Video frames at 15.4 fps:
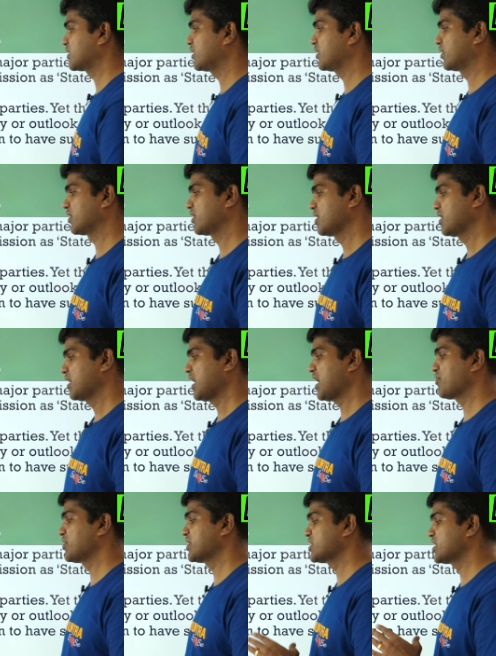Dal
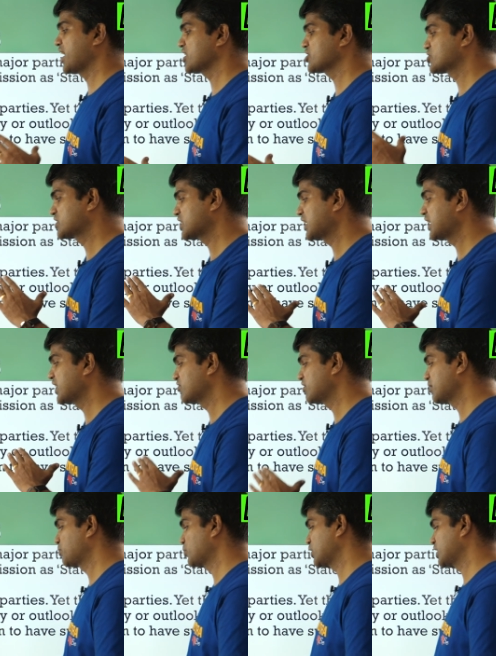have a national
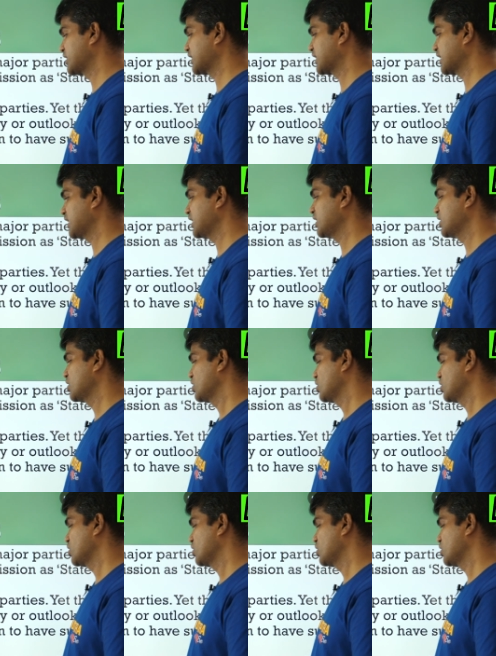level political